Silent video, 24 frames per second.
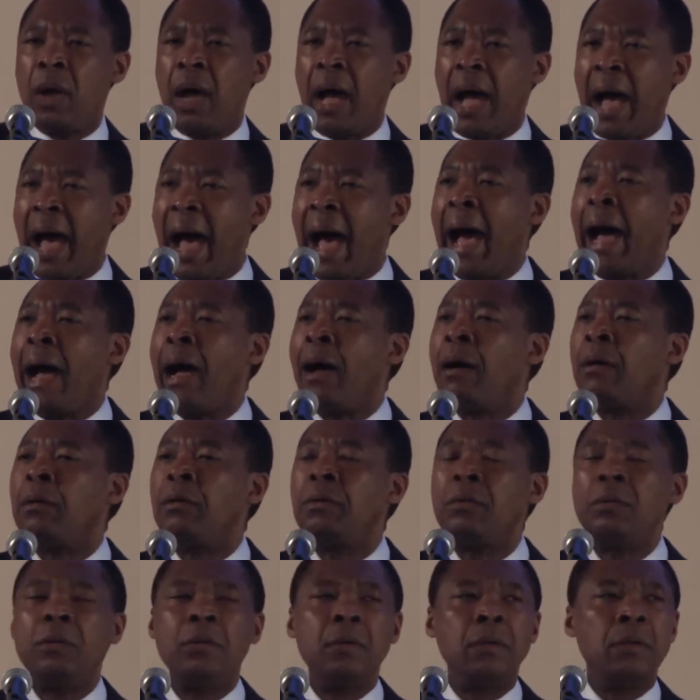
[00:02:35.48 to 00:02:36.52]

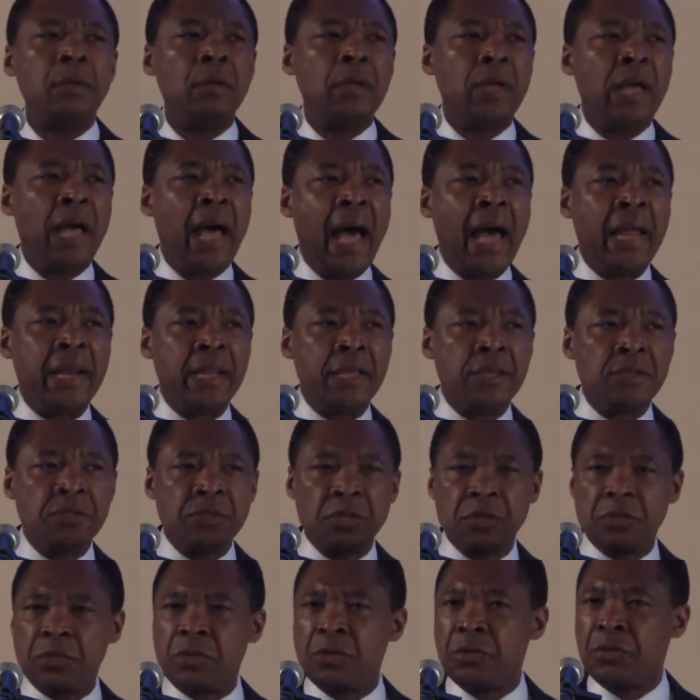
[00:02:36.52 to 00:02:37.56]
how an
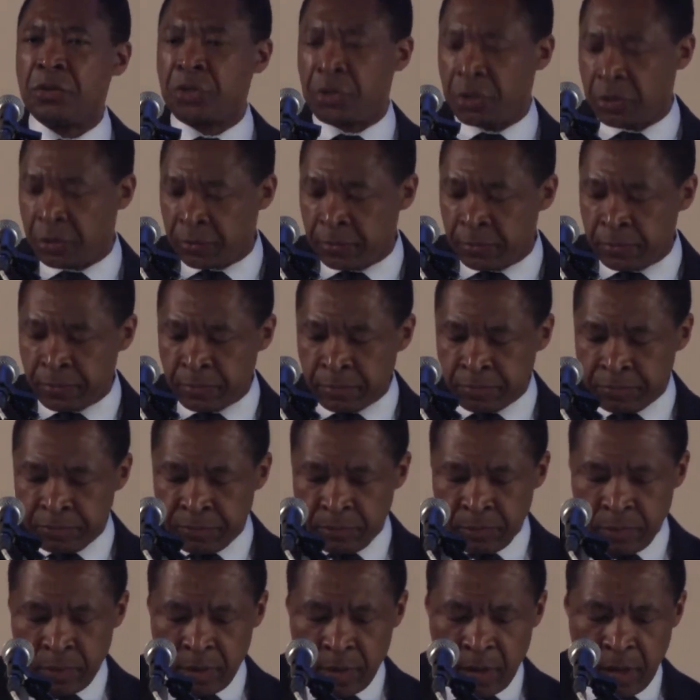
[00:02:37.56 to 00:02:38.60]
institution
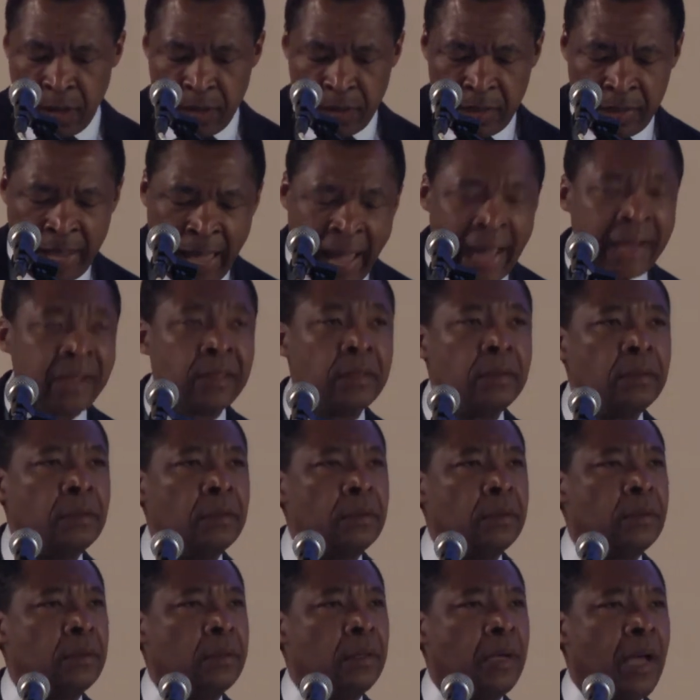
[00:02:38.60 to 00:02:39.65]
like
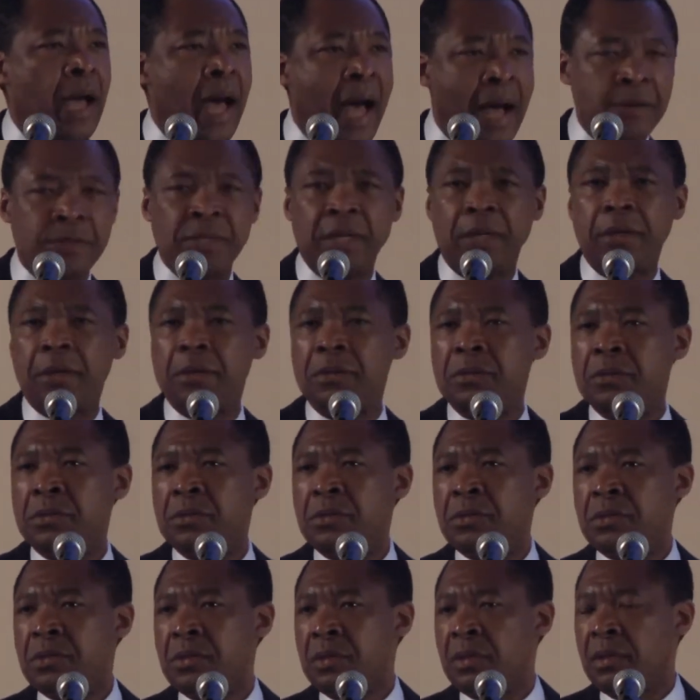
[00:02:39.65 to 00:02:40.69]
Haus der
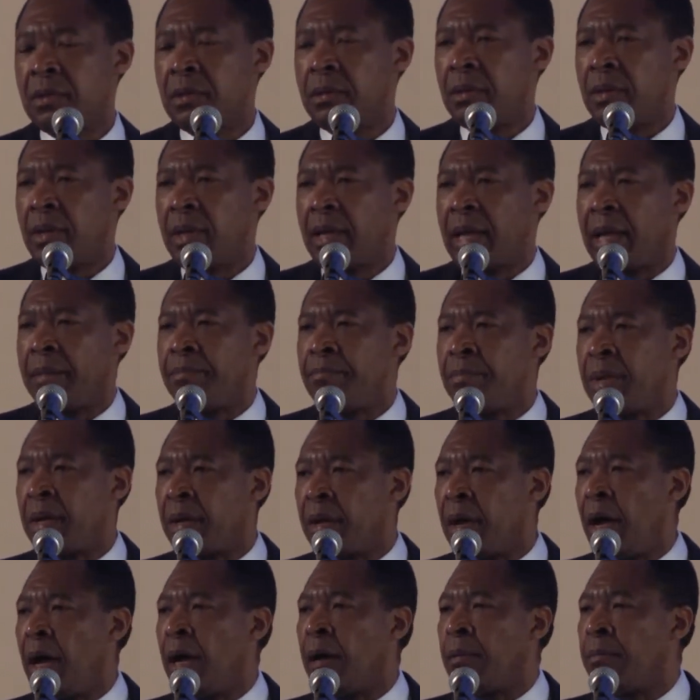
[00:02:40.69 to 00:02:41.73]
Kunst can
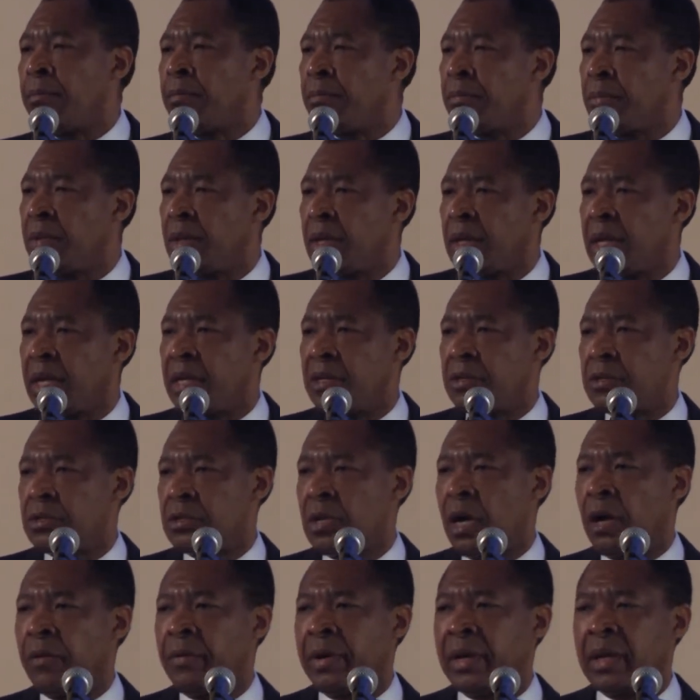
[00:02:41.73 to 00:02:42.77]
become
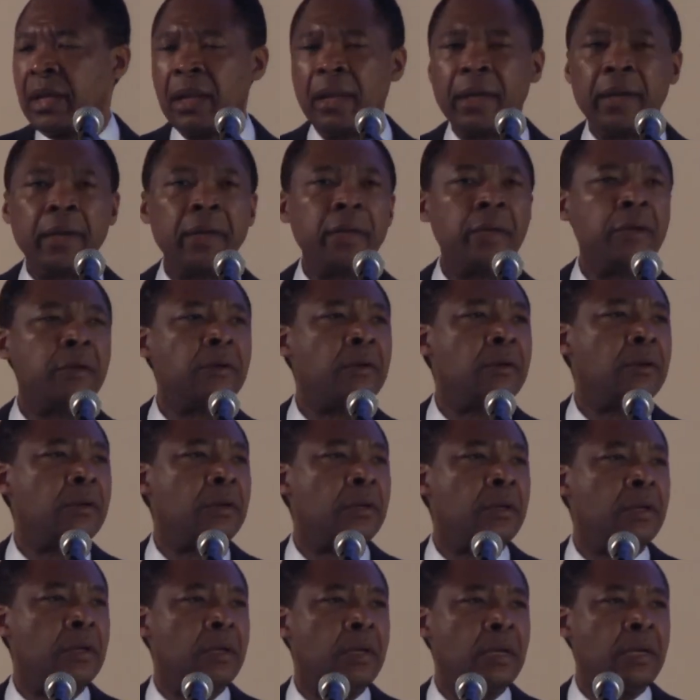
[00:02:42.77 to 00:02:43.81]
historically
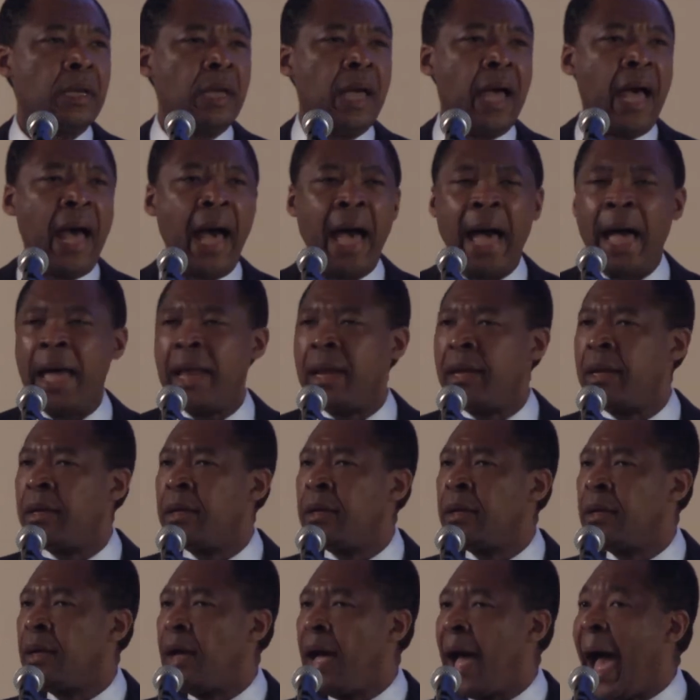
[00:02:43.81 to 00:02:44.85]

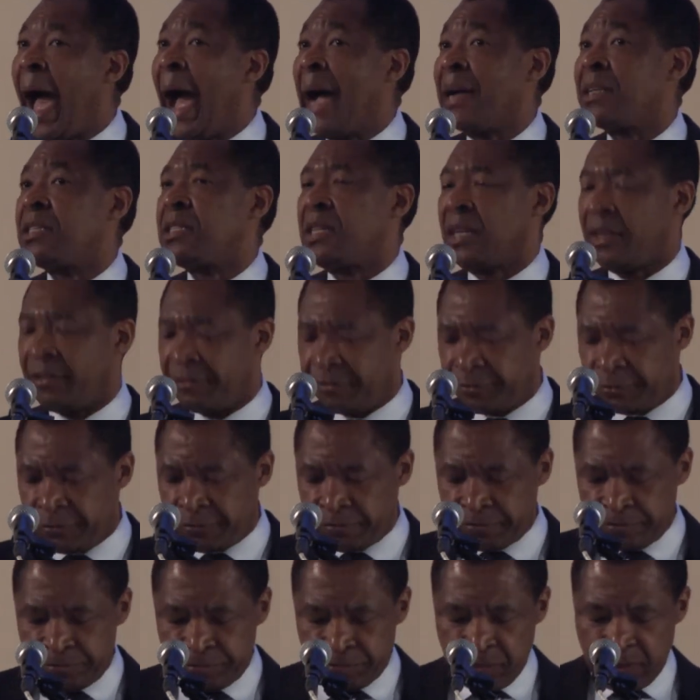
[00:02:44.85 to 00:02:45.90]
and active
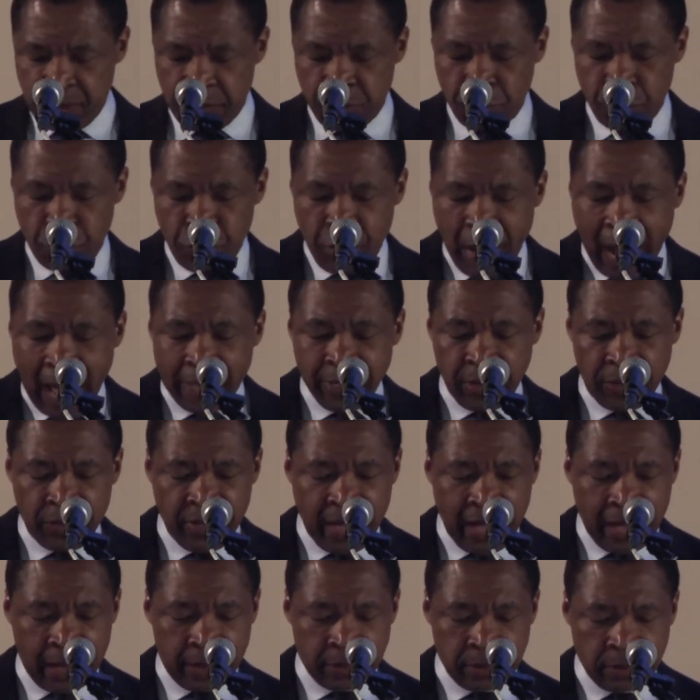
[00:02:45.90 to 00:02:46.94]
rather
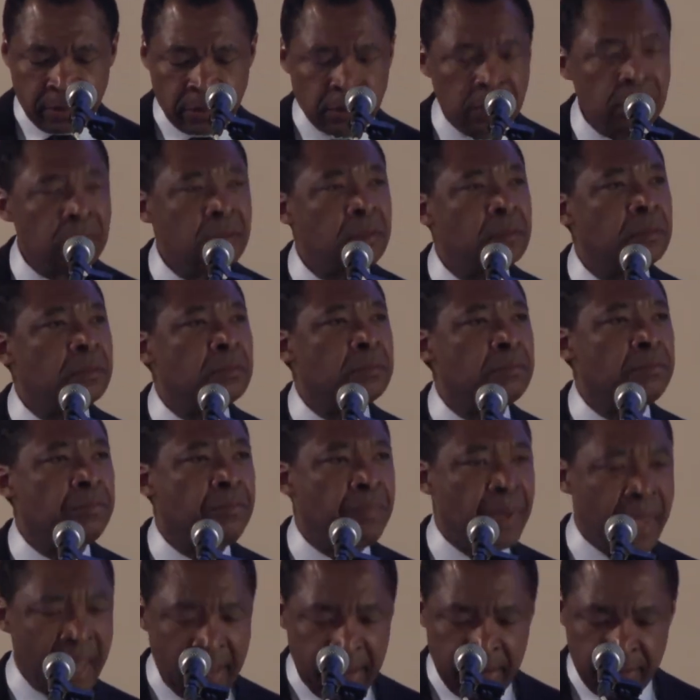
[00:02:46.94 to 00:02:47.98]
than
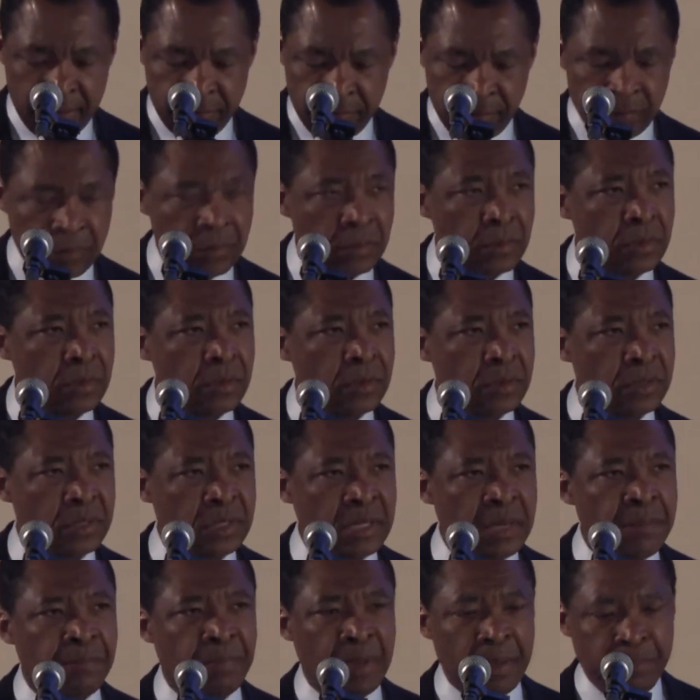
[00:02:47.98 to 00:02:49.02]
being
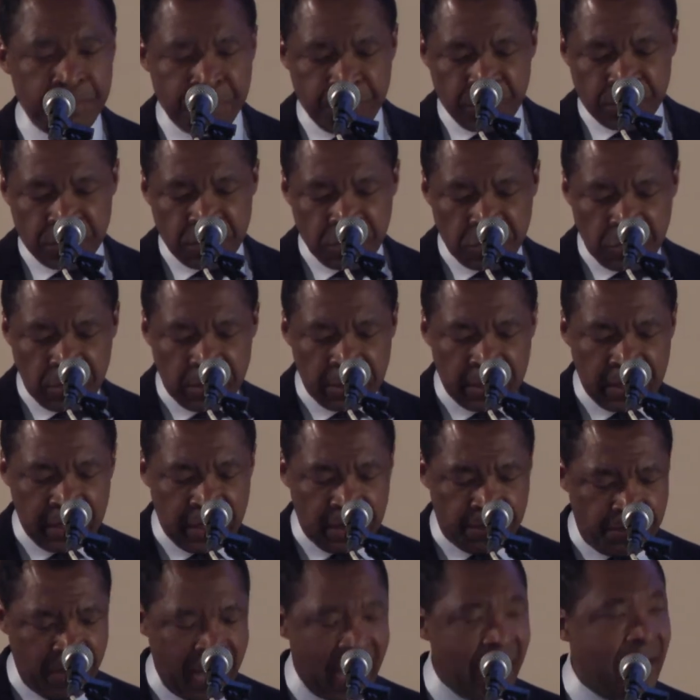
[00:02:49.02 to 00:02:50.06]
simply positioned in
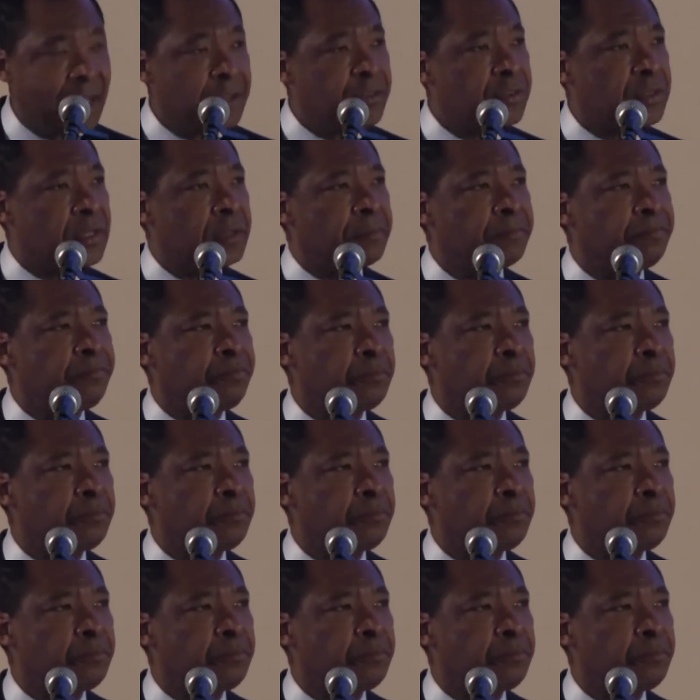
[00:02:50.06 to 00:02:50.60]
the past.